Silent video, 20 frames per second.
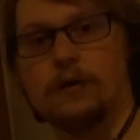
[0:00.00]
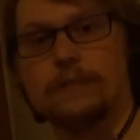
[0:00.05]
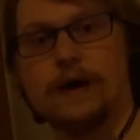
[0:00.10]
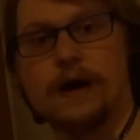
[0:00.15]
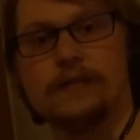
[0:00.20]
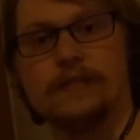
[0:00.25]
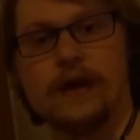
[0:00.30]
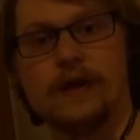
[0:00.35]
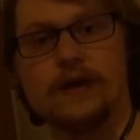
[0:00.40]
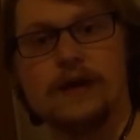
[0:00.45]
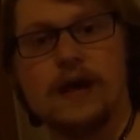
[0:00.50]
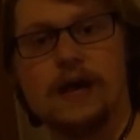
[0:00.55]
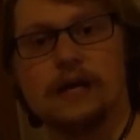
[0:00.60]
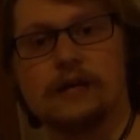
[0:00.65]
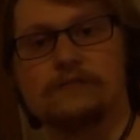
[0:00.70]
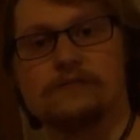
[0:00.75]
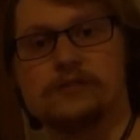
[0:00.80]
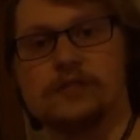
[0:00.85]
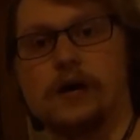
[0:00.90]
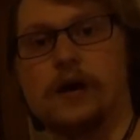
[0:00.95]
about that
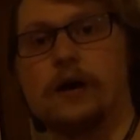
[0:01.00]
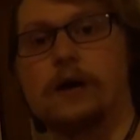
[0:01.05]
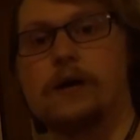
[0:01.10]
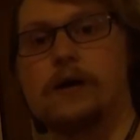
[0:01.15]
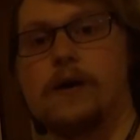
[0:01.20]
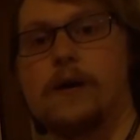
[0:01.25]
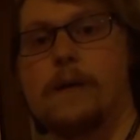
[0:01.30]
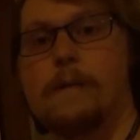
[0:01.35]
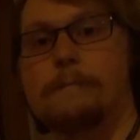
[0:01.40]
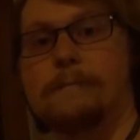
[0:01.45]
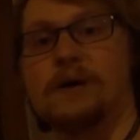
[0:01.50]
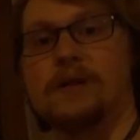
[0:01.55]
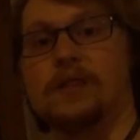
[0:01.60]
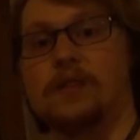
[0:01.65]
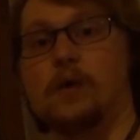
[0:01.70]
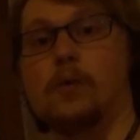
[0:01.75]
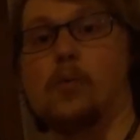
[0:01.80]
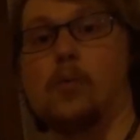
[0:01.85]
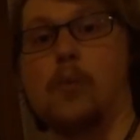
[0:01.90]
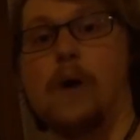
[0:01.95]
negative sign, but
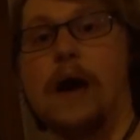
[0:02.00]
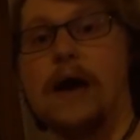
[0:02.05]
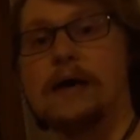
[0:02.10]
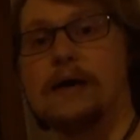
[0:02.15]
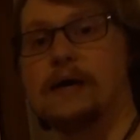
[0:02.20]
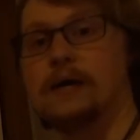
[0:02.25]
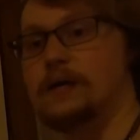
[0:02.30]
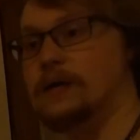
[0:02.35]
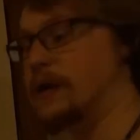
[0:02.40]
the way it